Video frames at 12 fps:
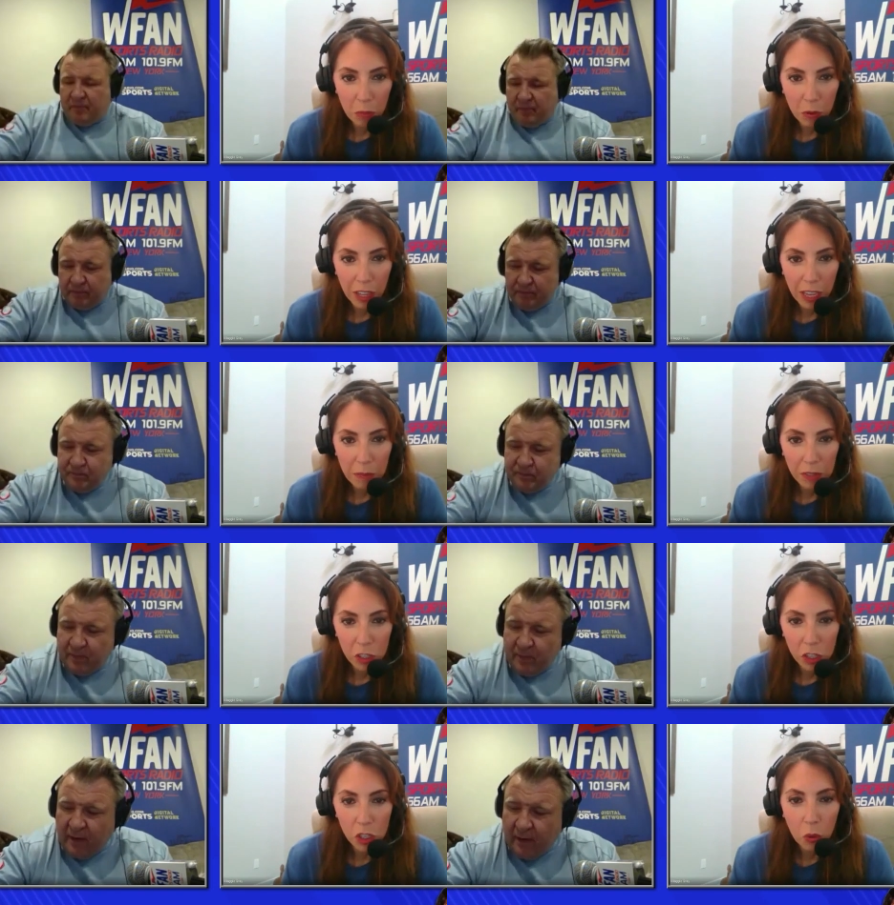Speaker 1: with him
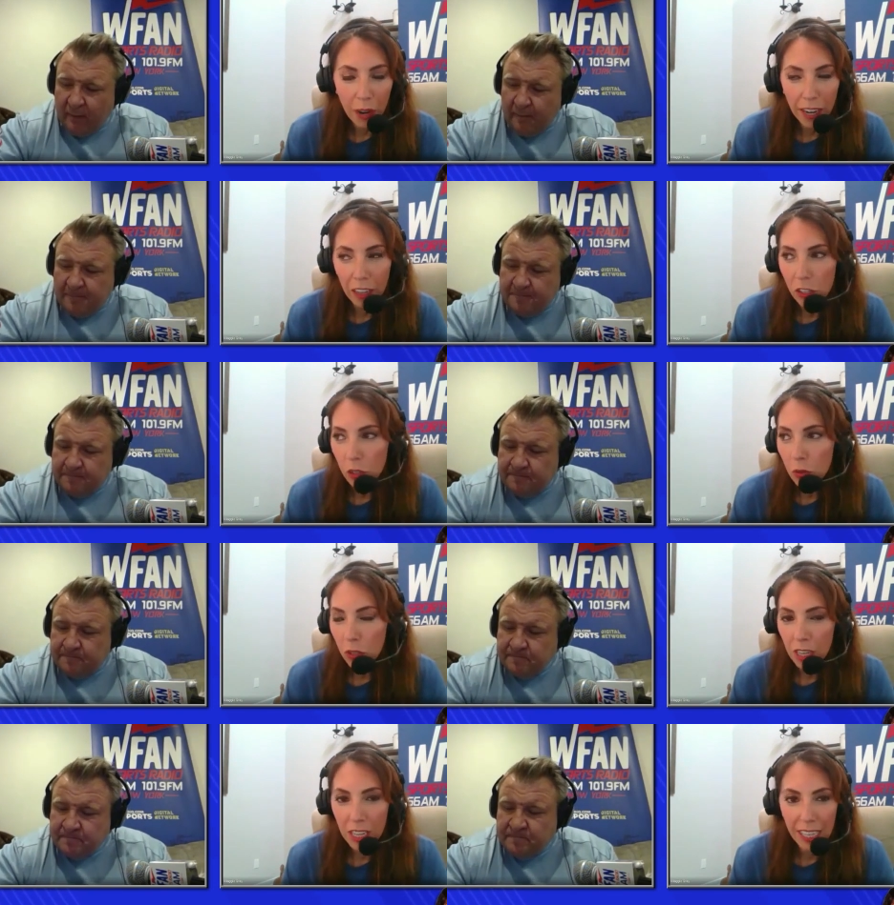to square
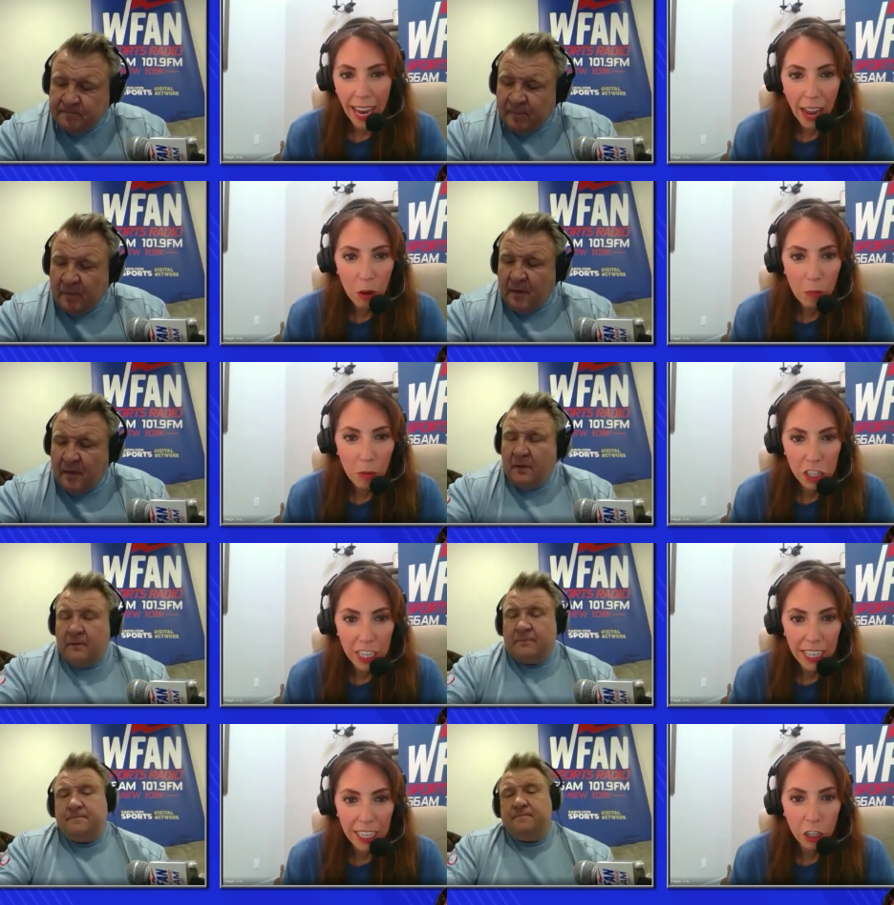Susan is how
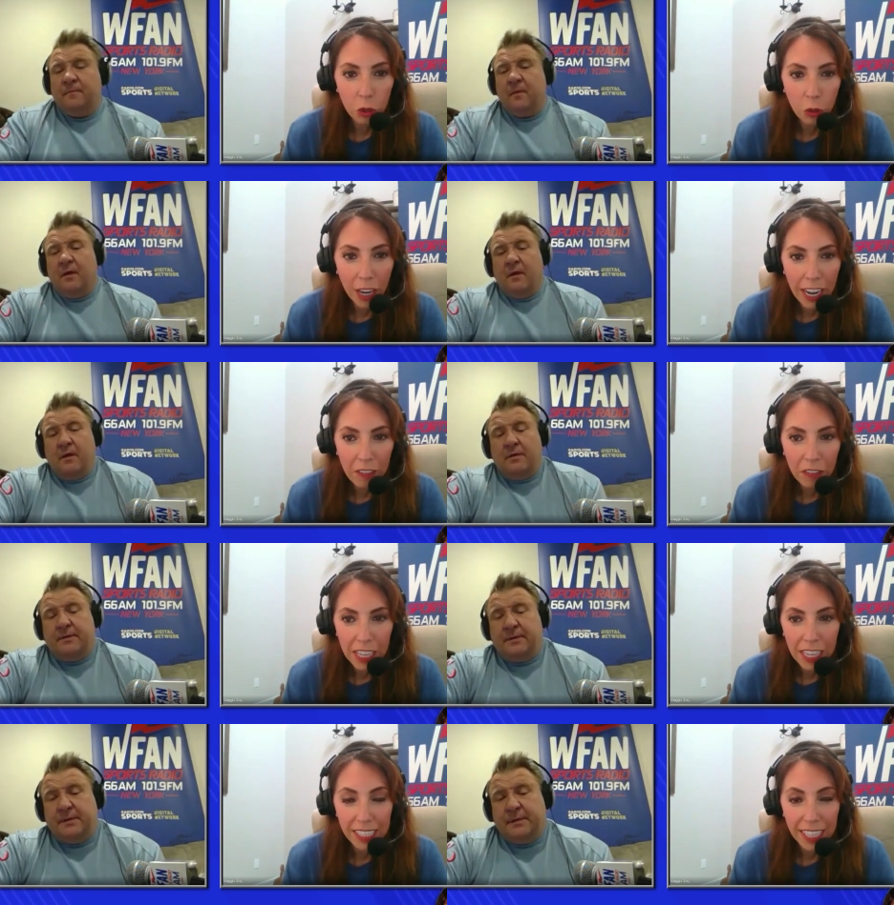much he
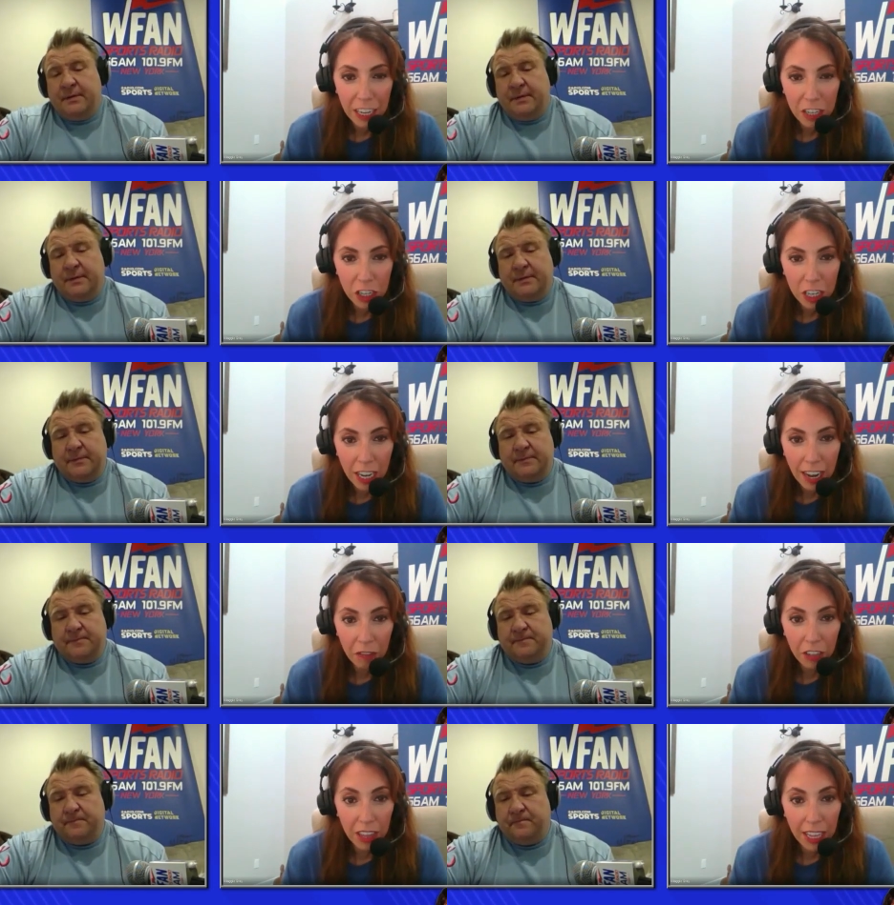craved the attention and
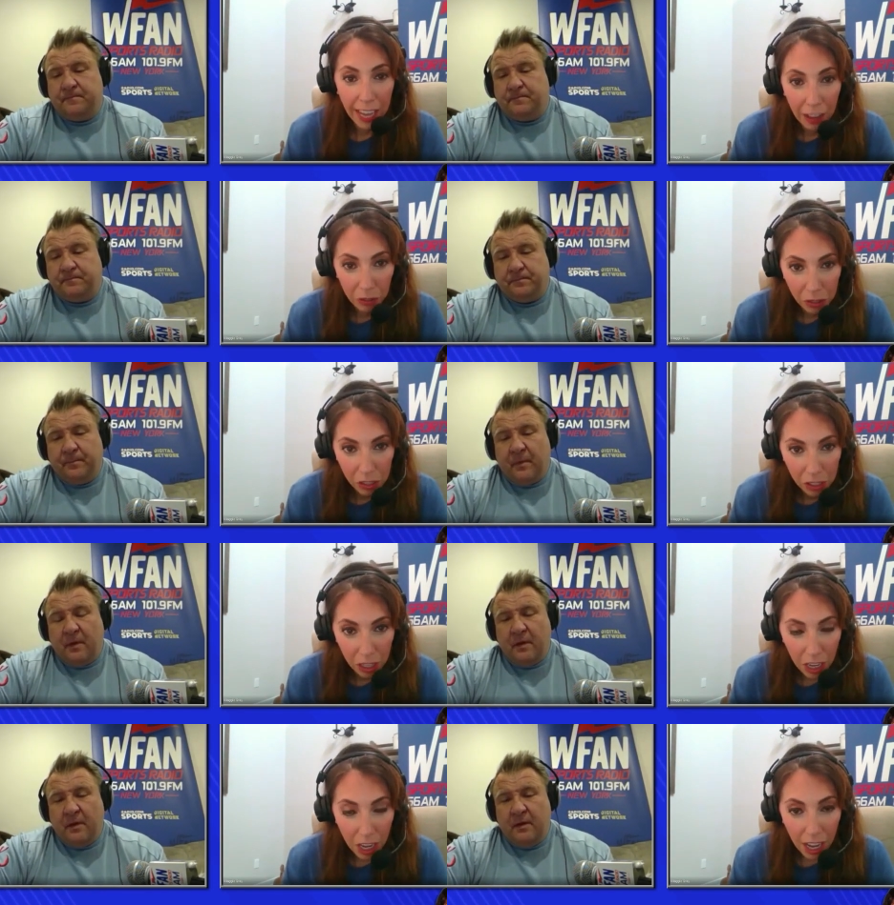everything
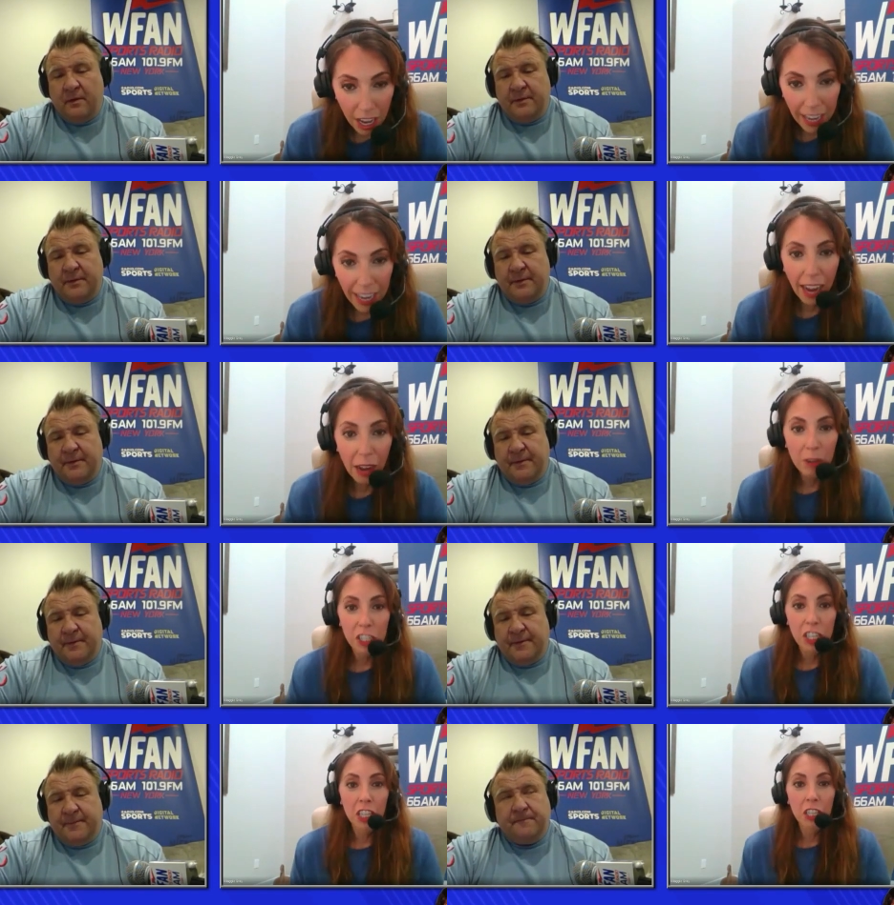else and how
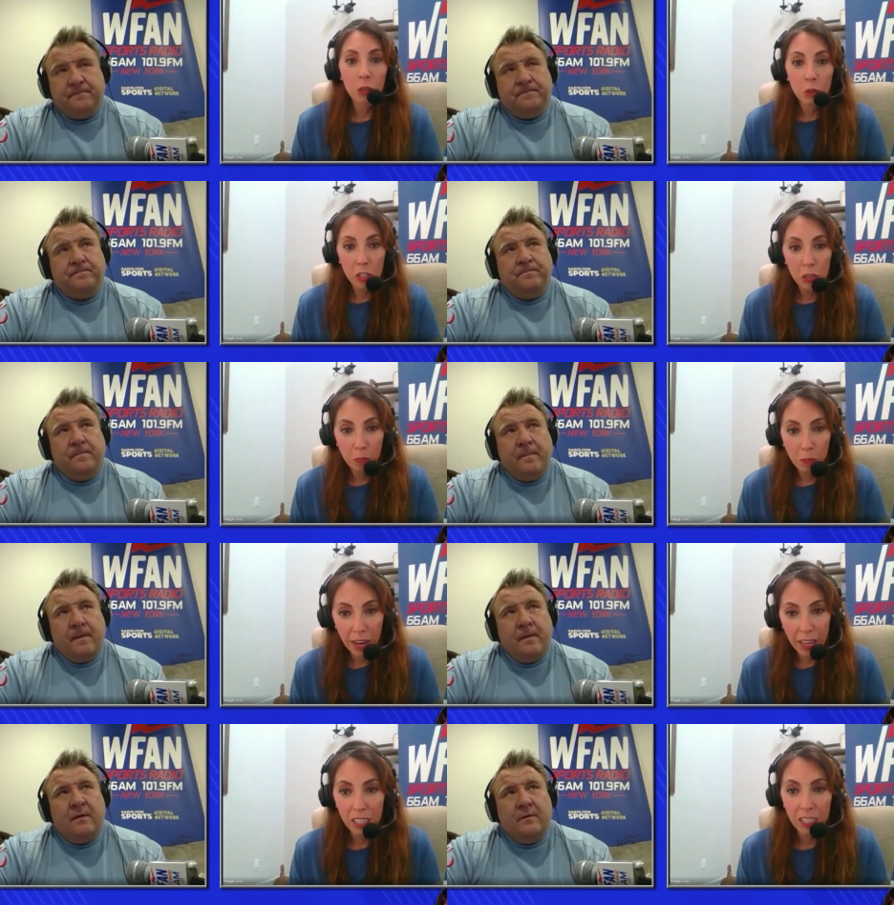much he used the
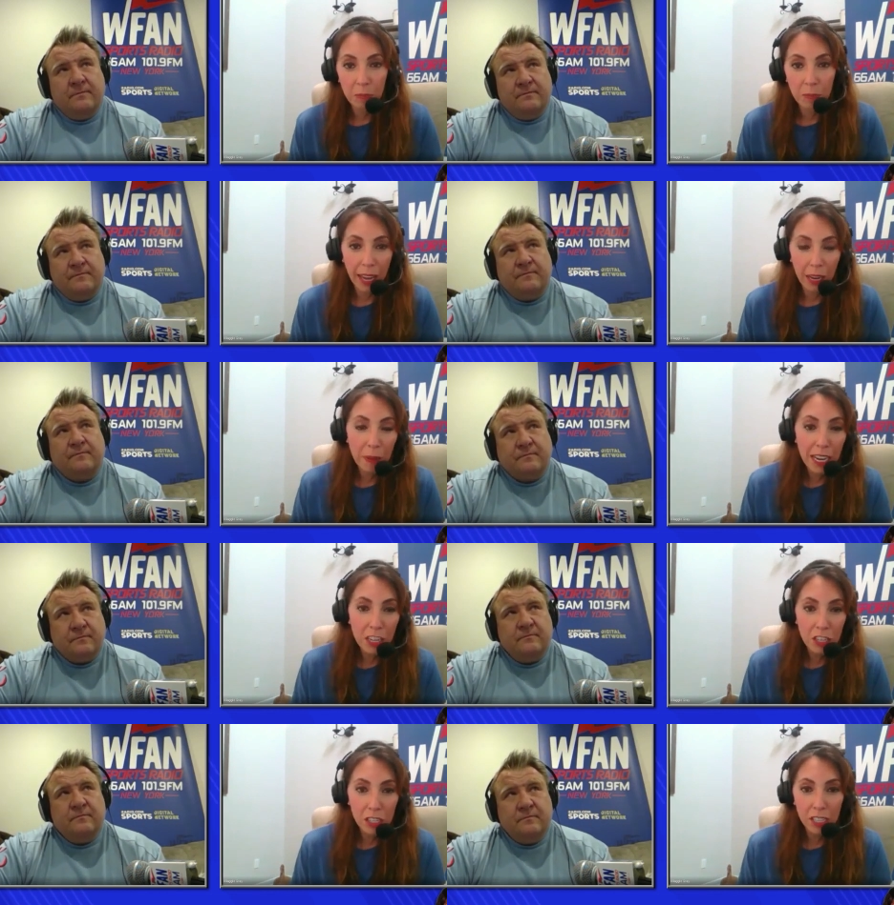press and back
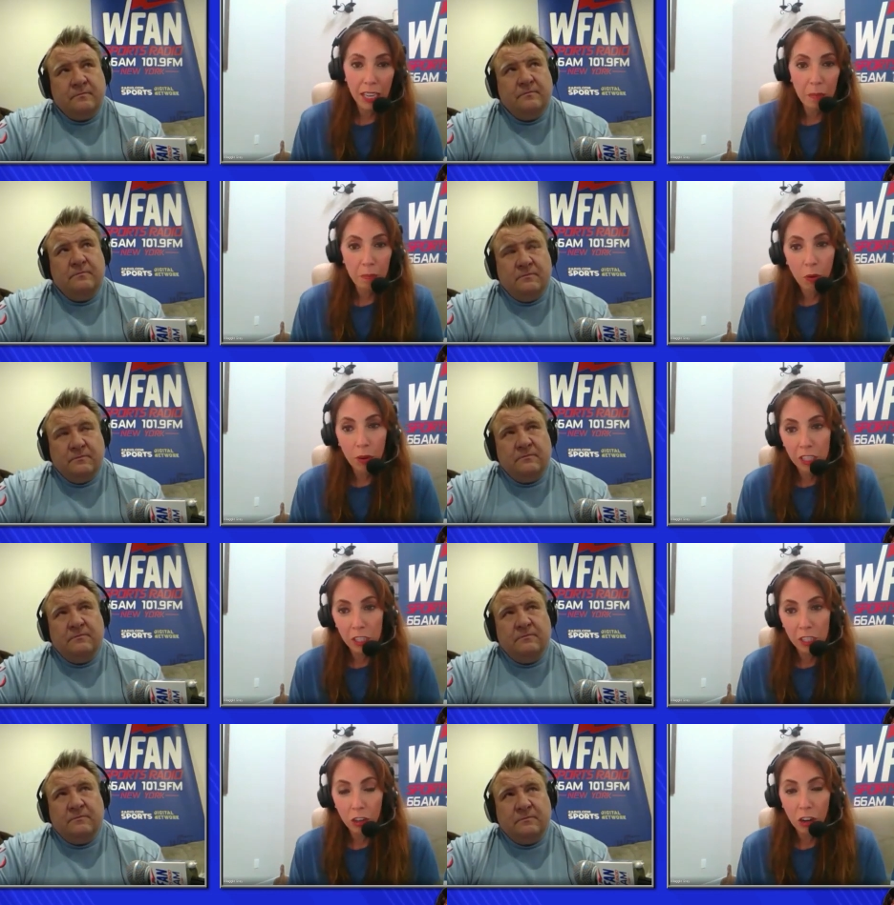pages to get
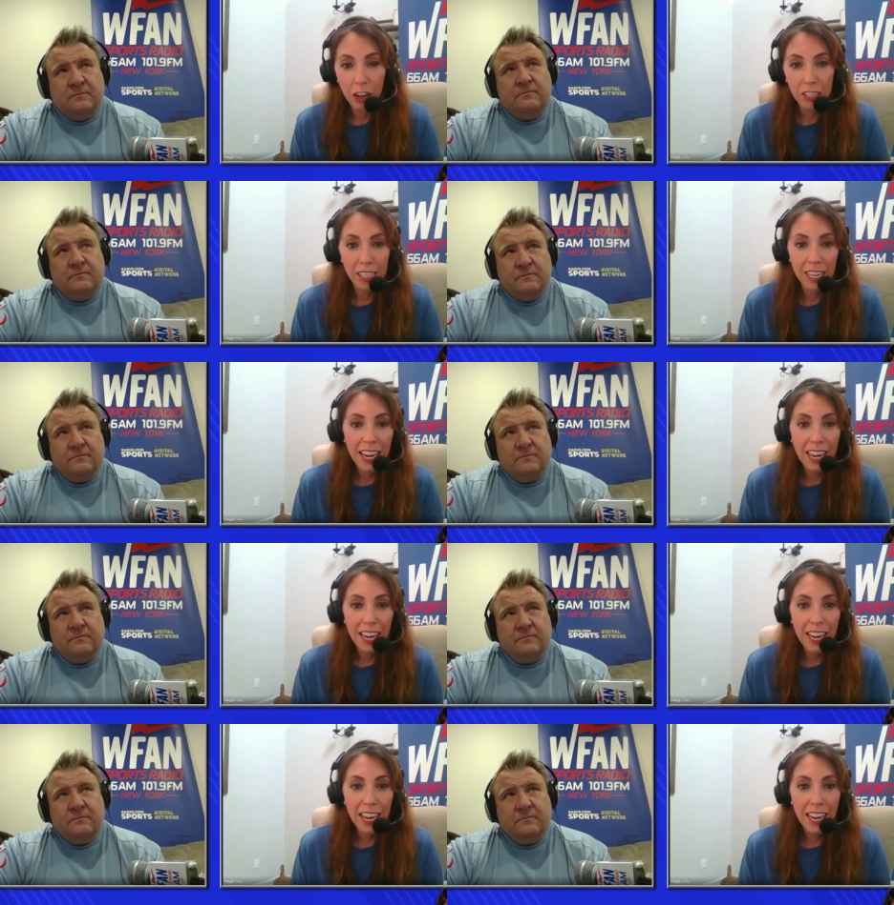points across. And,